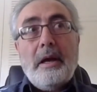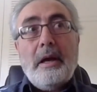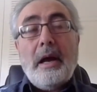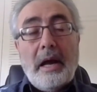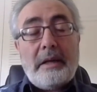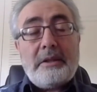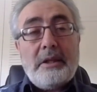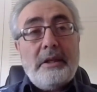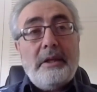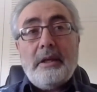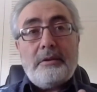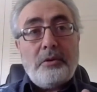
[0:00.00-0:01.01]
actually,
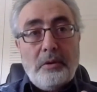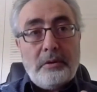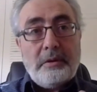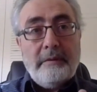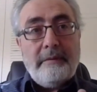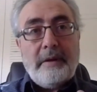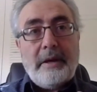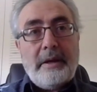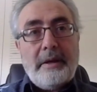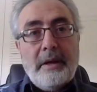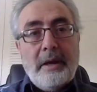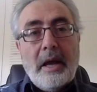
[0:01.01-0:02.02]
in a certain
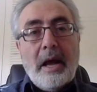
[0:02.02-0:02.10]
way,